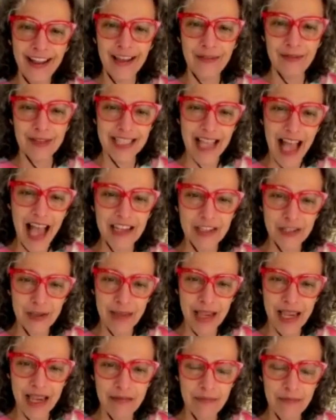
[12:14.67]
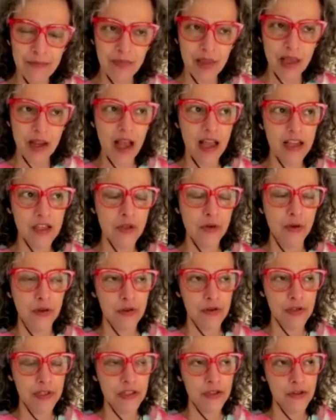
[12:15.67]
It was sad to me, and I had two
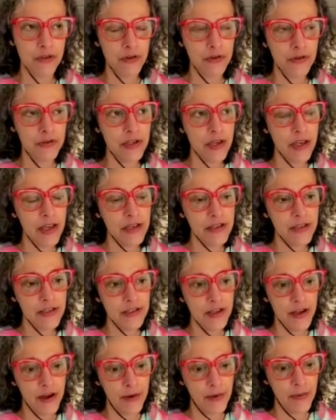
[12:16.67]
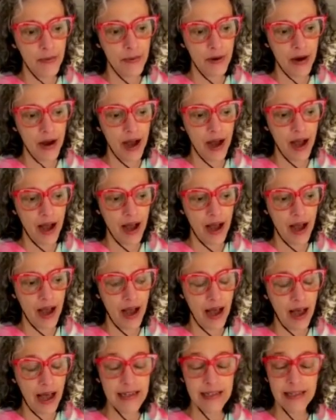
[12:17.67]
older sisters. So
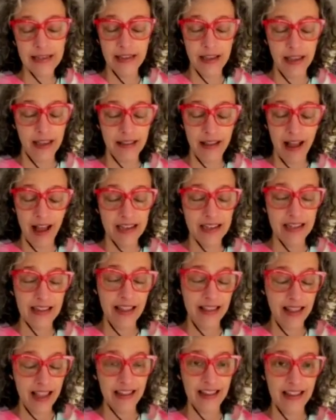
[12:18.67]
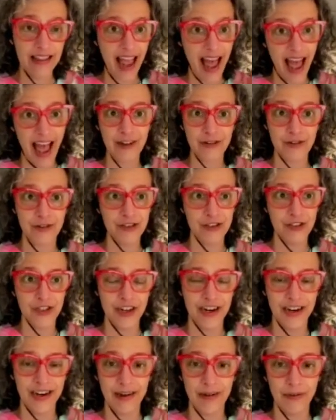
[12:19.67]
I did the I did the thing that the actress
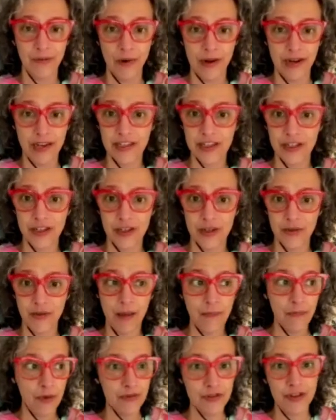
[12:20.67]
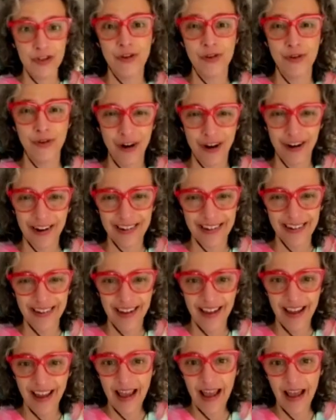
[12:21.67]
Geri wanted to do. I moved to New York,
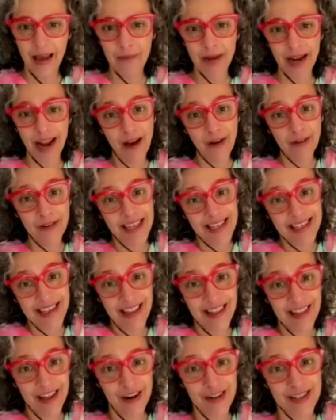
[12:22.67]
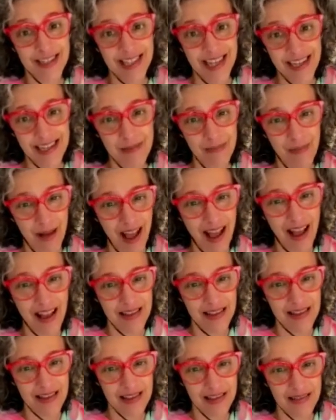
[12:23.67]
but I only stayed there six months.